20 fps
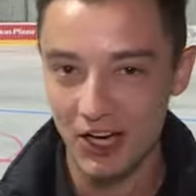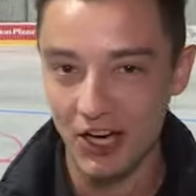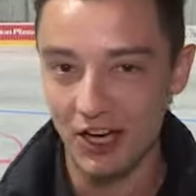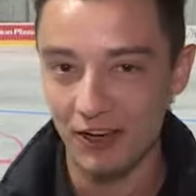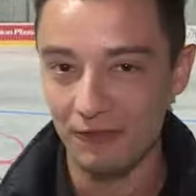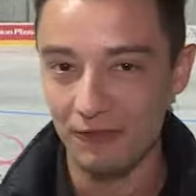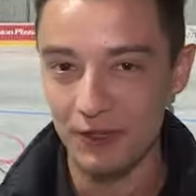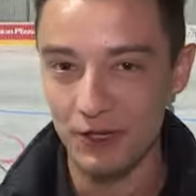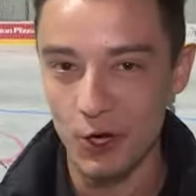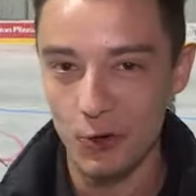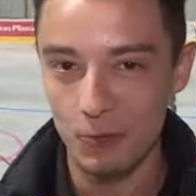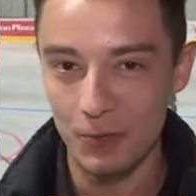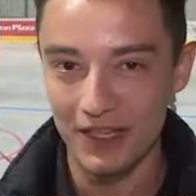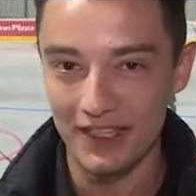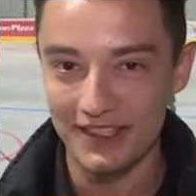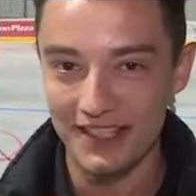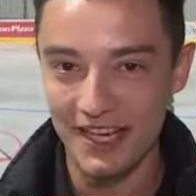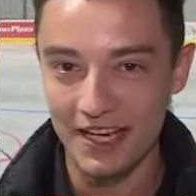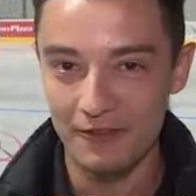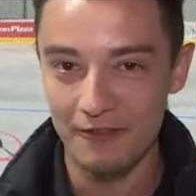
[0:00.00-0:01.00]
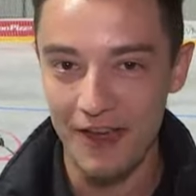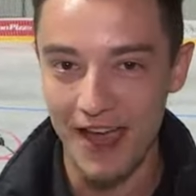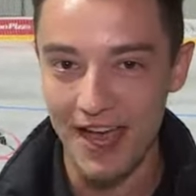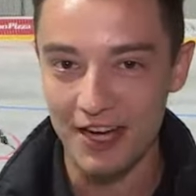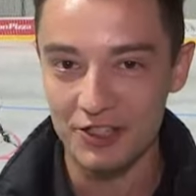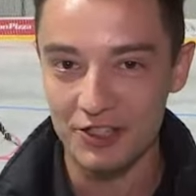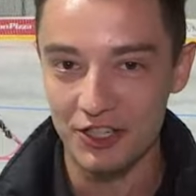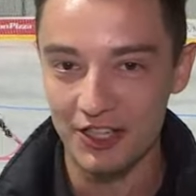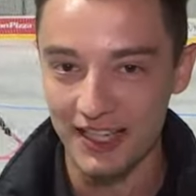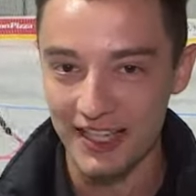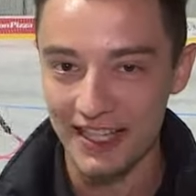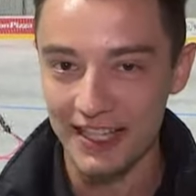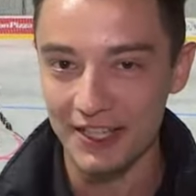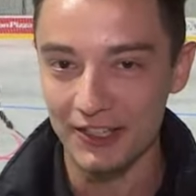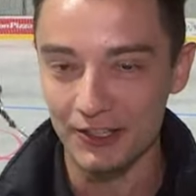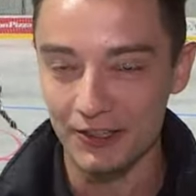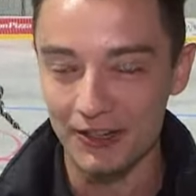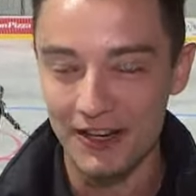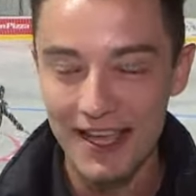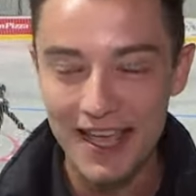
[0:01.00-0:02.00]
off the opening day of action
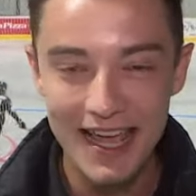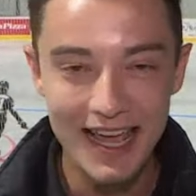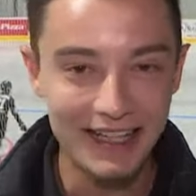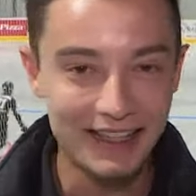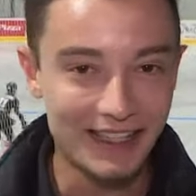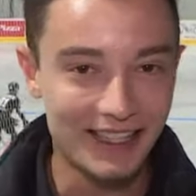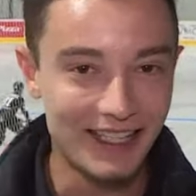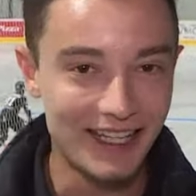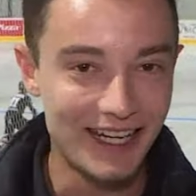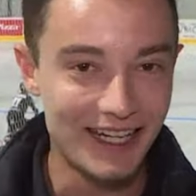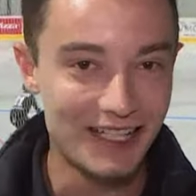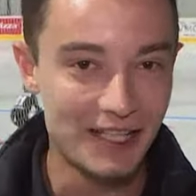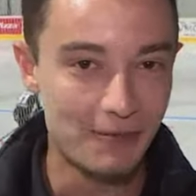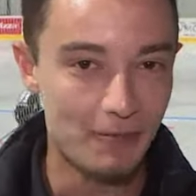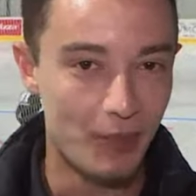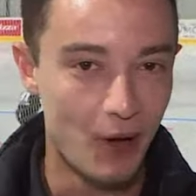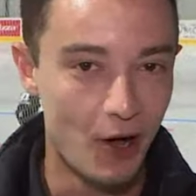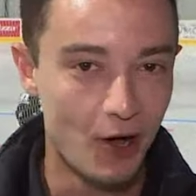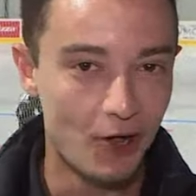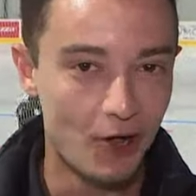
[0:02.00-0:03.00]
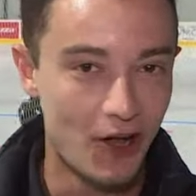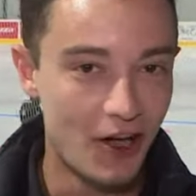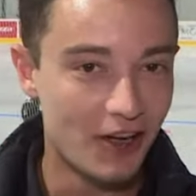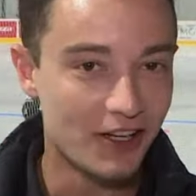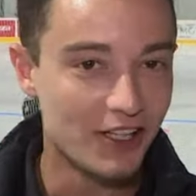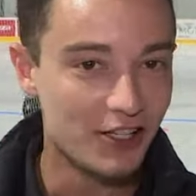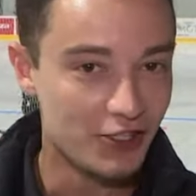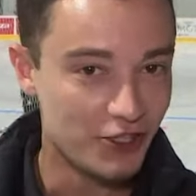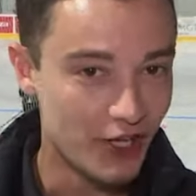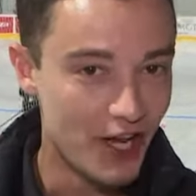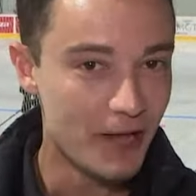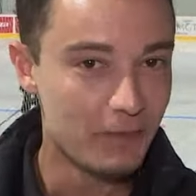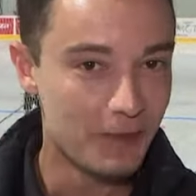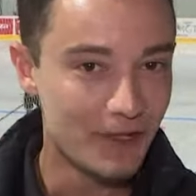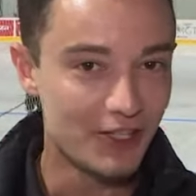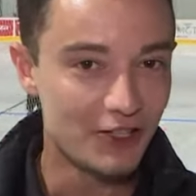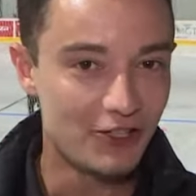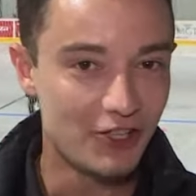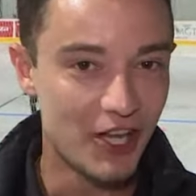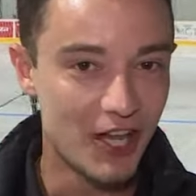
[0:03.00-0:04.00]
here at the Canadian Ball Hockey
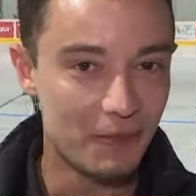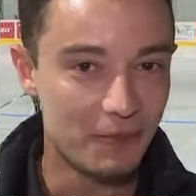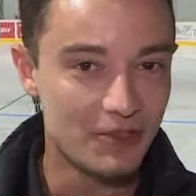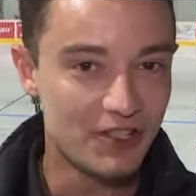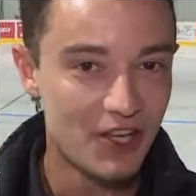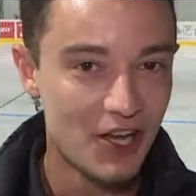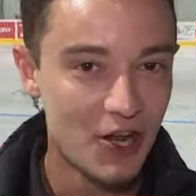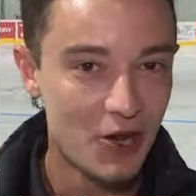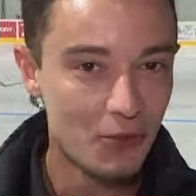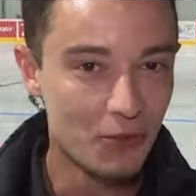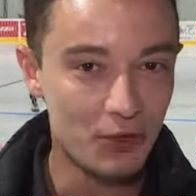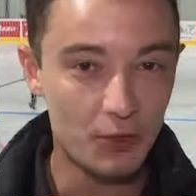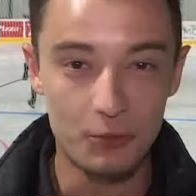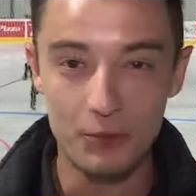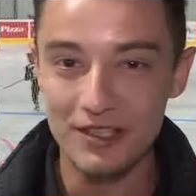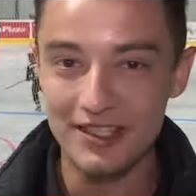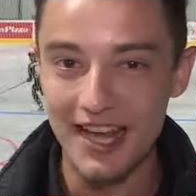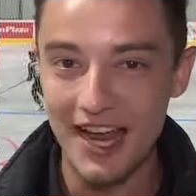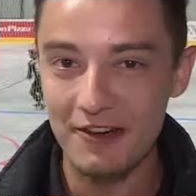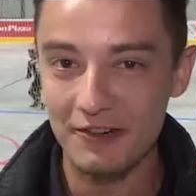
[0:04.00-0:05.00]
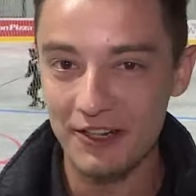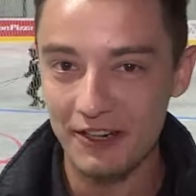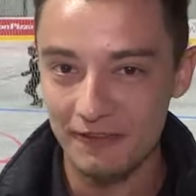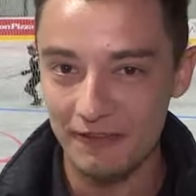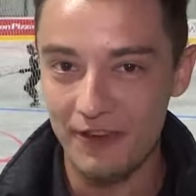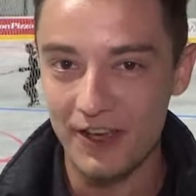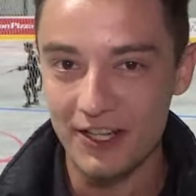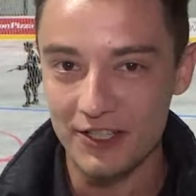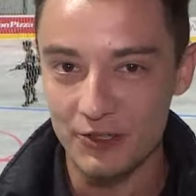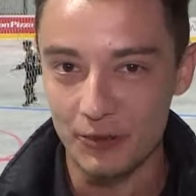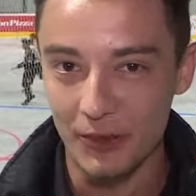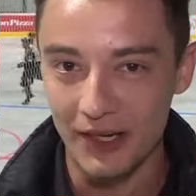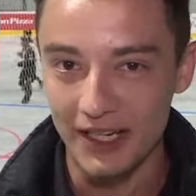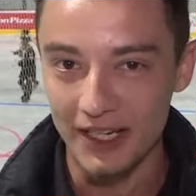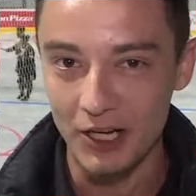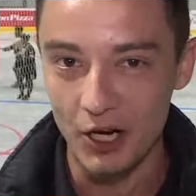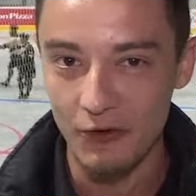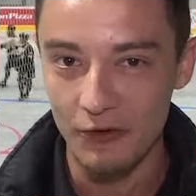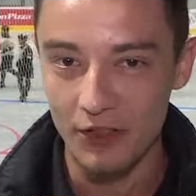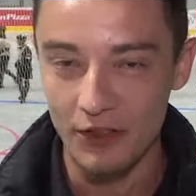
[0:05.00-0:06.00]
Championships with a resounding victory
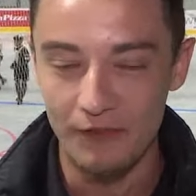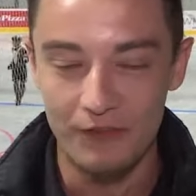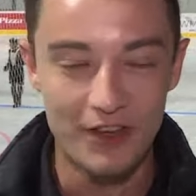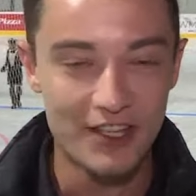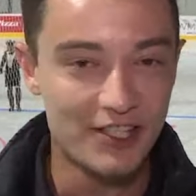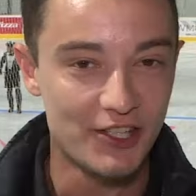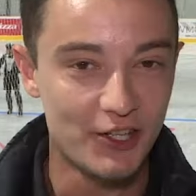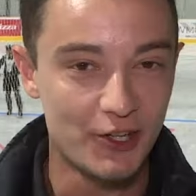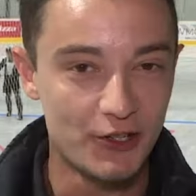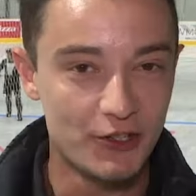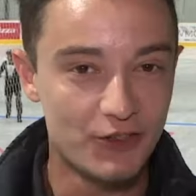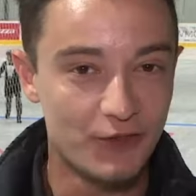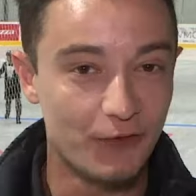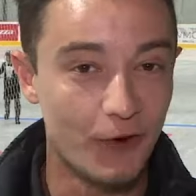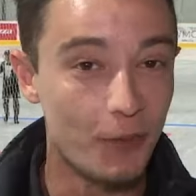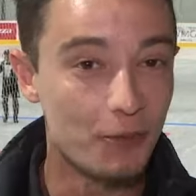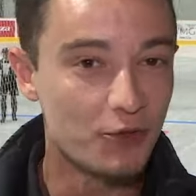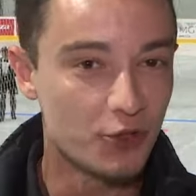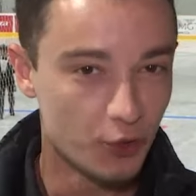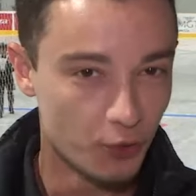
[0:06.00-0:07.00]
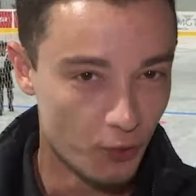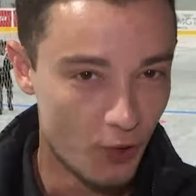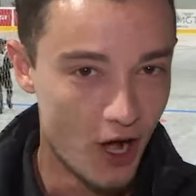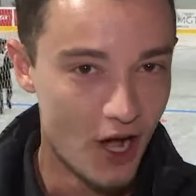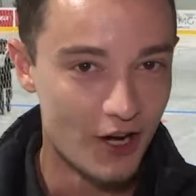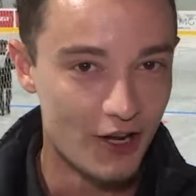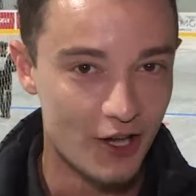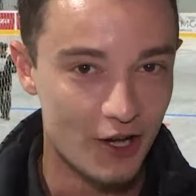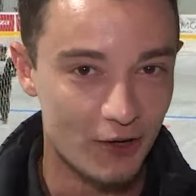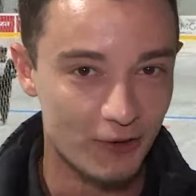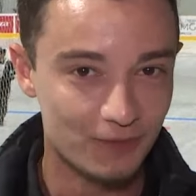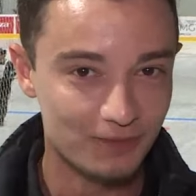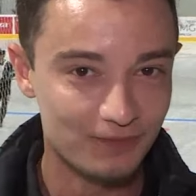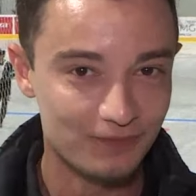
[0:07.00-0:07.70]
over the visitors from Toronto.